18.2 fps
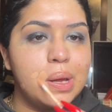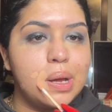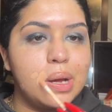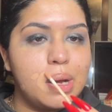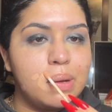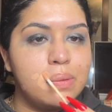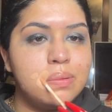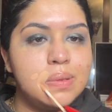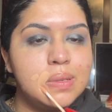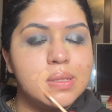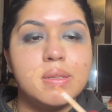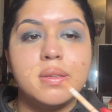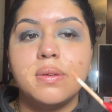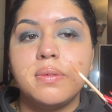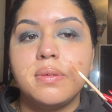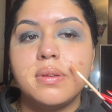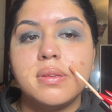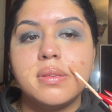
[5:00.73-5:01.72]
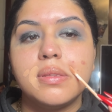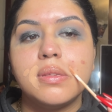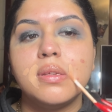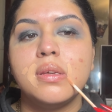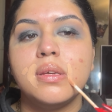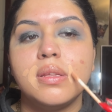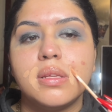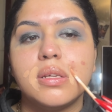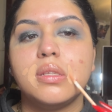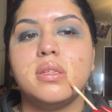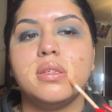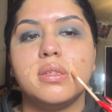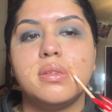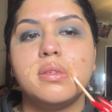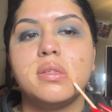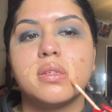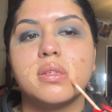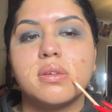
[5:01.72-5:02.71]
I was noticing that
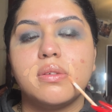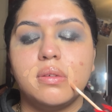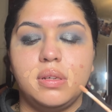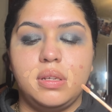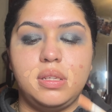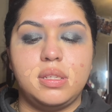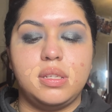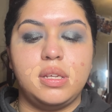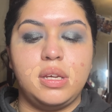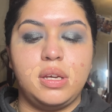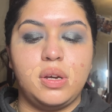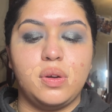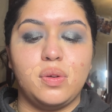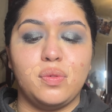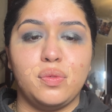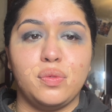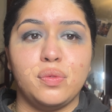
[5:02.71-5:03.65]
this is creasing